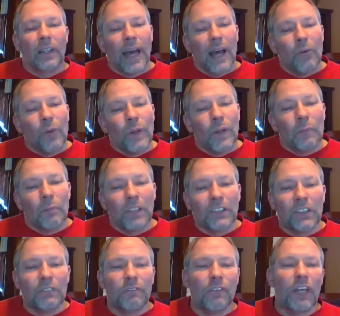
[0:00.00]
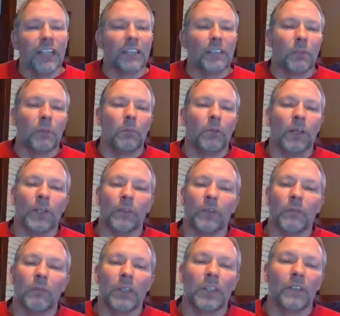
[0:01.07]
Now we are best of friends, my brother
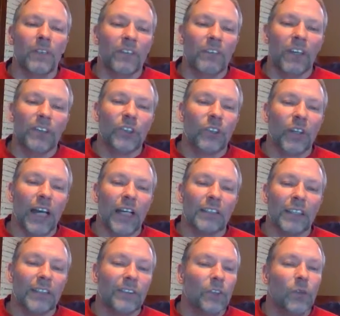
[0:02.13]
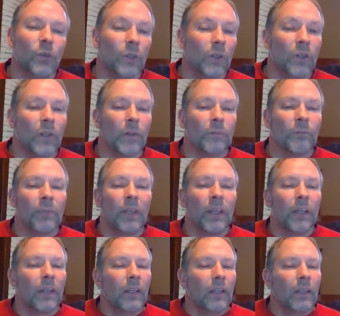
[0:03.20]
and me. We venture out into it all.
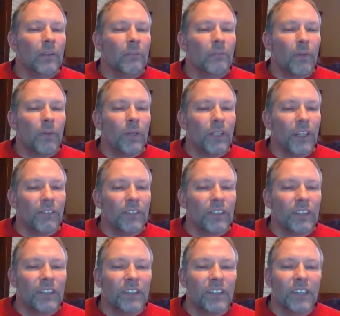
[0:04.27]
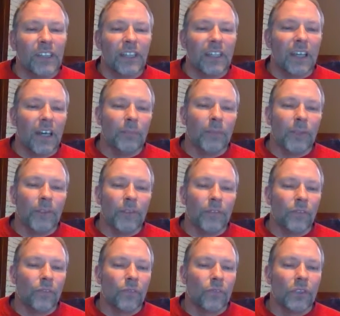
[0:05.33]
But we never did see it coming.
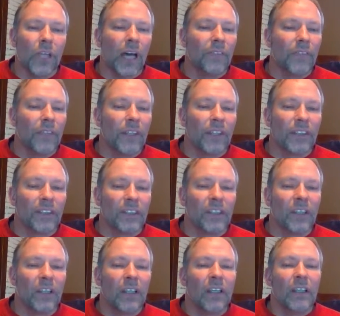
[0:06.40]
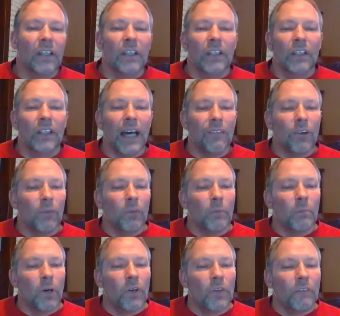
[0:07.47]
Not this. Not what we
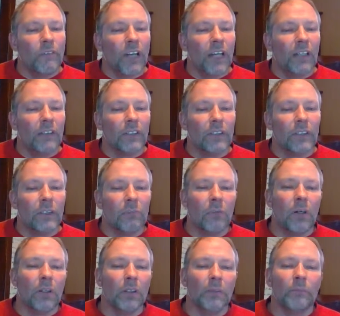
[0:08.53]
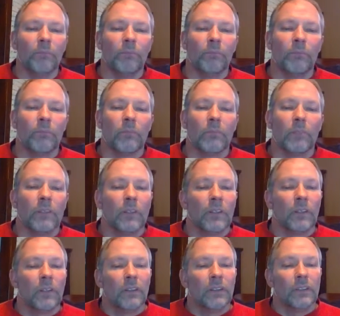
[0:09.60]
both found at the mall.
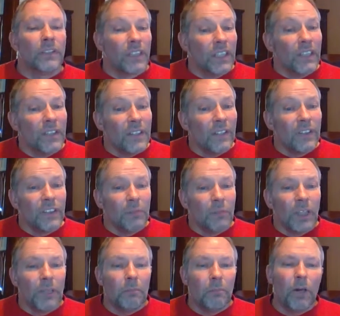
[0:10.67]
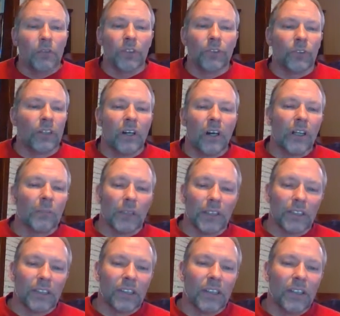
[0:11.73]
See, there's some light poetry,
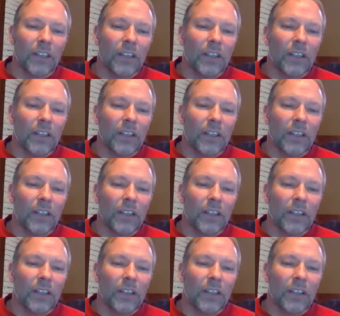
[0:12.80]
harmless.